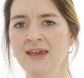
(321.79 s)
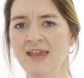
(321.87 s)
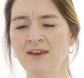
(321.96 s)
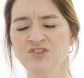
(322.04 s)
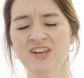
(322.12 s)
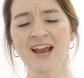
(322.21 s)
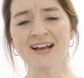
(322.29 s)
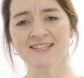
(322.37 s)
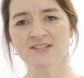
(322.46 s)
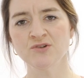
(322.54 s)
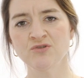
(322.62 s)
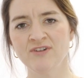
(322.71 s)
If she
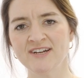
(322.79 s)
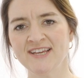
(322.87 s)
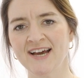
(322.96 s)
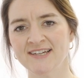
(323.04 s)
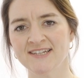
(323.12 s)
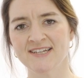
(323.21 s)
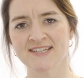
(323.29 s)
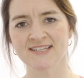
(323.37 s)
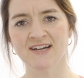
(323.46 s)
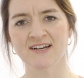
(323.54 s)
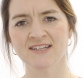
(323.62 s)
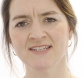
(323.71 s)
hasn't already had it
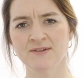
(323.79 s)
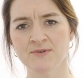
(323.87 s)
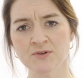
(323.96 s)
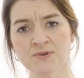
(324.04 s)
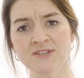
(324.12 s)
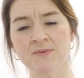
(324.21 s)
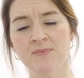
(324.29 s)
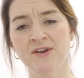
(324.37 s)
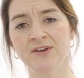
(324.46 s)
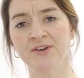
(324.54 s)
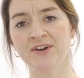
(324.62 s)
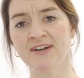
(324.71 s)
discussed, it would also be a
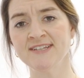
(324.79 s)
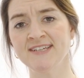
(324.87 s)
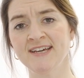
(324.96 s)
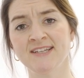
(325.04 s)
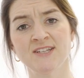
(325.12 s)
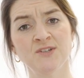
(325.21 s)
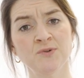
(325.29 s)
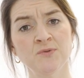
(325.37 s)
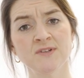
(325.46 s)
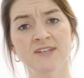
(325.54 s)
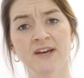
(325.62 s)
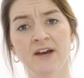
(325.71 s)
good idea to
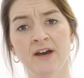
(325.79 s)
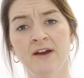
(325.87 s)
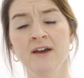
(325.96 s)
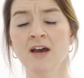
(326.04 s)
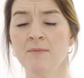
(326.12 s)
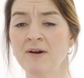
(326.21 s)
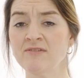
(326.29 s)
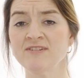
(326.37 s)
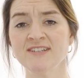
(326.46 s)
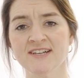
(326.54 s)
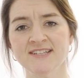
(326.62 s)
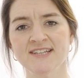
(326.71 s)
talk to her about
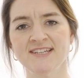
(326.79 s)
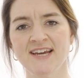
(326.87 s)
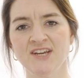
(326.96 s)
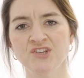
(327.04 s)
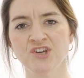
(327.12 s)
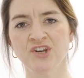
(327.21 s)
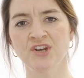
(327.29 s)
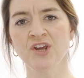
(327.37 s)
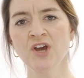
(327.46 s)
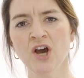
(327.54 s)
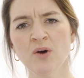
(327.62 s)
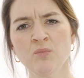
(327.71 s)
resuscitation
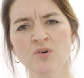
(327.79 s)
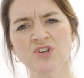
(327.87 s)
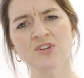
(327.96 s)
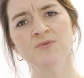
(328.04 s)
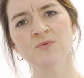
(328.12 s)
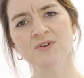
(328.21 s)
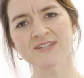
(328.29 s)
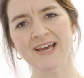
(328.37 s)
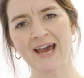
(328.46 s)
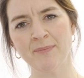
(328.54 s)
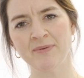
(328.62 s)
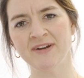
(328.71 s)
and what she would want to
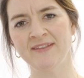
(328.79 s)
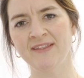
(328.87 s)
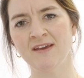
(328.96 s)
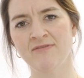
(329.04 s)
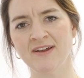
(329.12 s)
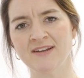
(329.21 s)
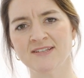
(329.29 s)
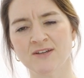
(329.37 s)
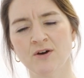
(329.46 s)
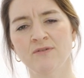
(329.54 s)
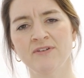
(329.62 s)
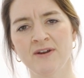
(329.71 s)
happen in the event
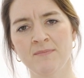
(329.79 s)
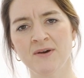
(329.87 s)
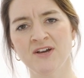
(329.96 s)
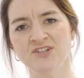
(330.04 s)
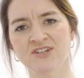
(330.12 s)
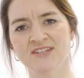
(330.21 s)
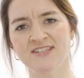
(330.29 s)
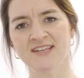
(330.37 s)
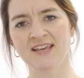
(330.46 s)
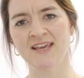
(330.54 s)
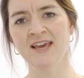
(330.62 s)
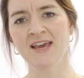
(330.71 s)
of an
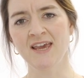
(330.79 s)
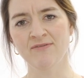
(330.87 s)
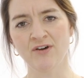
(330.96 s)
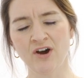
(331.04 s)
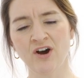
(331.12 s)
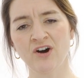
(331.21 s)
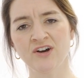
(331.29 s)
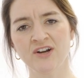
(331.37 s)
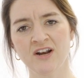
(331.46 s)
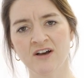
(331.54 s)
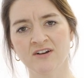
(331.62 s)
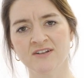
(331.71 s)
emergency if her heart
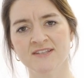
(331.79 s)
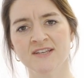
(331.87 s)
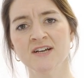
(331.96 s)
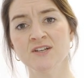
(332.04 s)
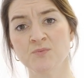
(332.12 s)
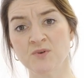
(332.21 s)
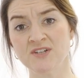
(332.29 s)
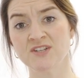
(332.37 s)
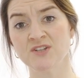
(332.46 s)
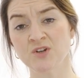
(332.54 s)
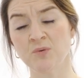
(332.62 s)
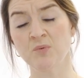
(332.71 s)
and lungs were to
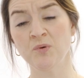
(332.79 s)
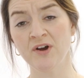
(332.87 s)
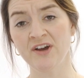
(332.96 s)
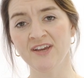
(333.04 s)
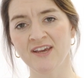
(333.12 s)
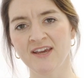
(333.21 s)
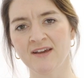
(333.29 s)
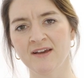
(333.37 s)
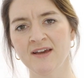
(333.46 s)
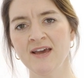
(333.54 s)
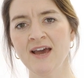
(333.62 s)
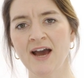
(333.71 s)
stop working.
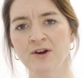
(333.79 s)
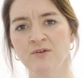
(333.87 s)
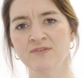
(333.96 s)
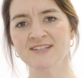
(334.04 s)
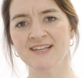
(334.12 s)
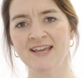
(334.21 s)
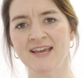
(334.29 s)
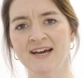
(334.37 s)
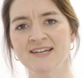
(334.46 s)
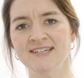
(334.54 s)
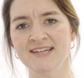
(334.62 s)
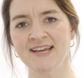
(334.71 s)
And obviously
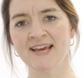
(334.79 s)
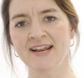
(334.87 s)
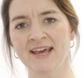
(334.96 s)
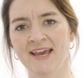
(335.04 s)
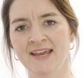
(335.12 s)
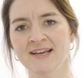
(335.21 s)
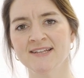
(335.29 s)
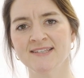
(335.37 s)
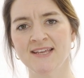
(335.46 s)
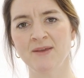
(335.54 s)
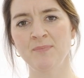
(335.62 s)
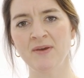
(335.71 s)
a DNA,
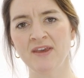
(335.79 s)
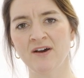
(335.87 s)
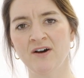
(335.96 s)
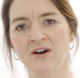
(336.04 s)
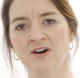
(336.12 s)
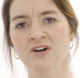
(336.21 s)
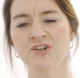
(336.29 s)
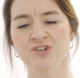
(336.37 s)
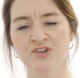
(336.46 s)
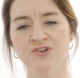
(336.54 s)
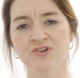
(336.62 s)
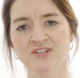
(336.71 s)
CPR,
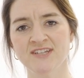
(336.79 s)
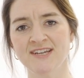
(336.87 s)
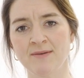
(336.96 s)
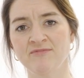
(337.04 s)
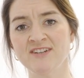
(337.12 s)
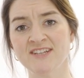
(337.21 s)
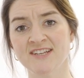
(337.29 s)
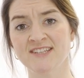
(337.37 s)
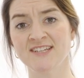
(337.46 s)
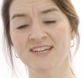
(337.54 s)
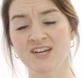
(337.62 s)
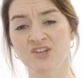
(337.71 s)
do not attempt
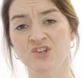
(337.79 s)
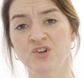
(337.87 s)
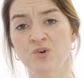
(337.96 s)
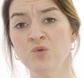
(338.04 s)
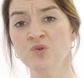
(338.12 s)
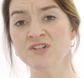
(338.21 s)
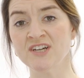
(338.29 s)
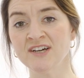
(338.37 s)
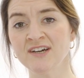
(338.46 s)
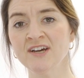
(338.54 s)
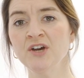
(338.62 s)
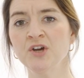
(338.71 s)
resuscitation
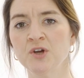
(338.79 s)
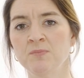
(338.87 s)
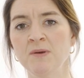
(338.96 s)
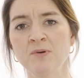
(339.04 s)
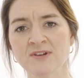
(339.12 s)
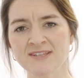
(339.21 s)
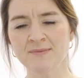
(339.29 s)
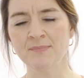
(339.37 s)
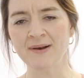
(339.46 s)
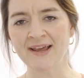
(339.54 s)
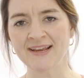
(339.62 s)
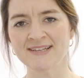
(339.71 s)
order could be put in
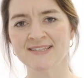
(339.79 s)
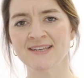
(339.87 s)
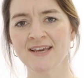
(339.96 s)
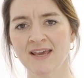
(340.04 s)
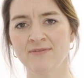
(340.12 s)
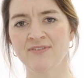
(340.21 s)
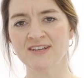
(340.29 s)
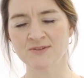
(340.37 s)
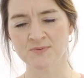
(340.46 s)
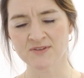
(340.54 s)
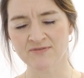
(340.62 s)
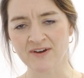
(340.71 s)
place if this
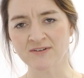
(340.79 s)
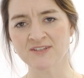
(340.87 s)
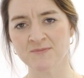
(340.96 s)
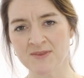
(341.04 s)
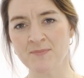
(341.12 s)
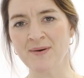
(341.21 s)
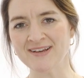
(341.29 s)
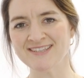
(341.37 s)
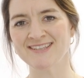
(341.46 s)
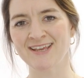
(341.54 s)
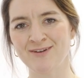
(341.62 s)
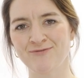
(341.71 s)
was felt to be the
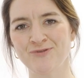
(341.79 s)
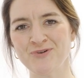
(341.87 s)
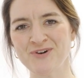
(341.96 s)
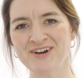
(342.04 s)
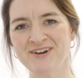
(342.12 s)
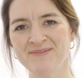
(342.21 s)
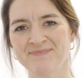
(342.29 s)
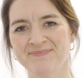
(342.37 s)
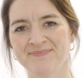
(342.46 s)
best thing for her.